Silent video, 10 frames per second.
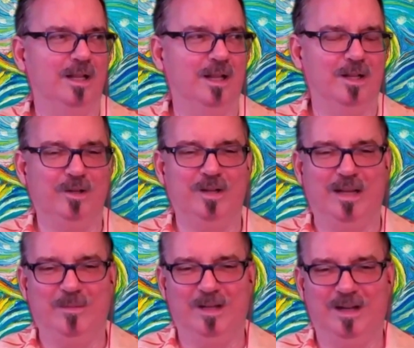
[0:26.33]
Uh, you
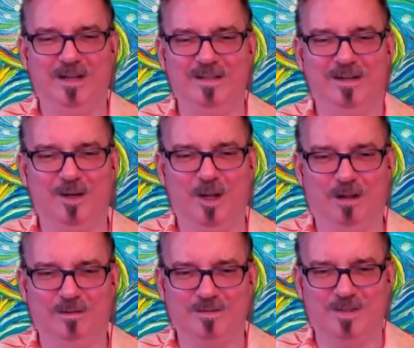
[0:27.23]
name it, I did it
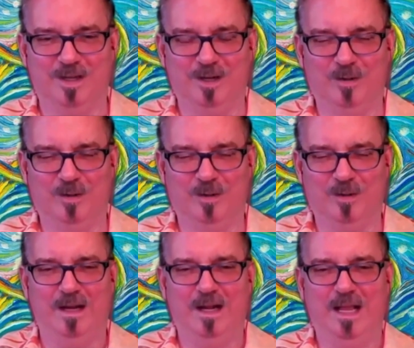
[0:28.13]
all. So
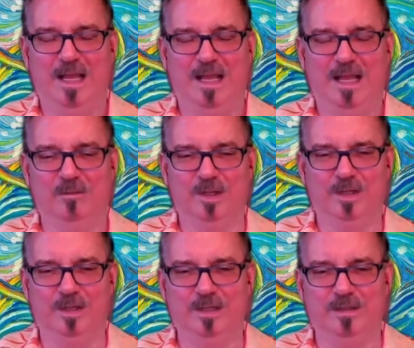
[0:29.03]
and I had a really
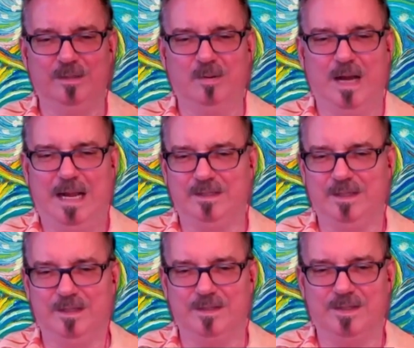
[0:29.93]
good healing
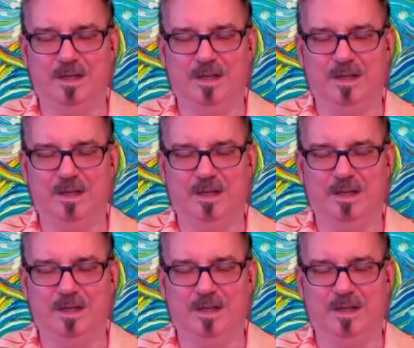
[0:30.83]
practice.